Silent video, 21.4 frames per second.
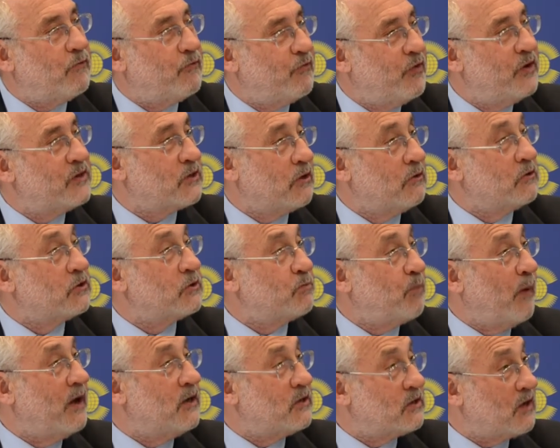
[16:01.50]
fiscal
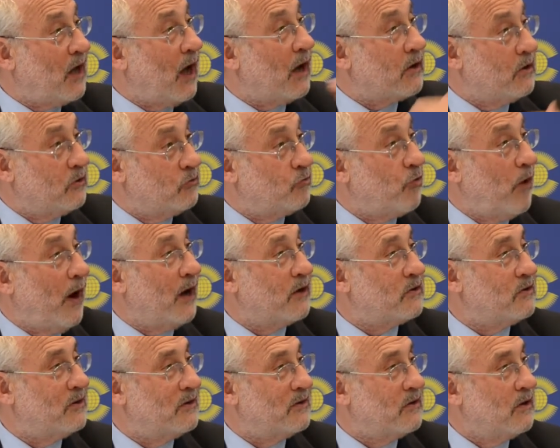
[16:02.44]
space got
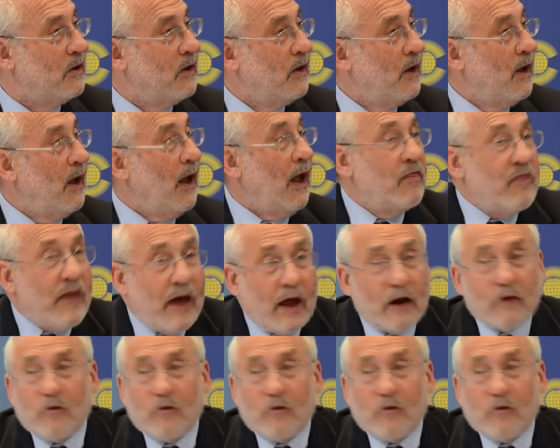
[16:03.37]
contracted. And that,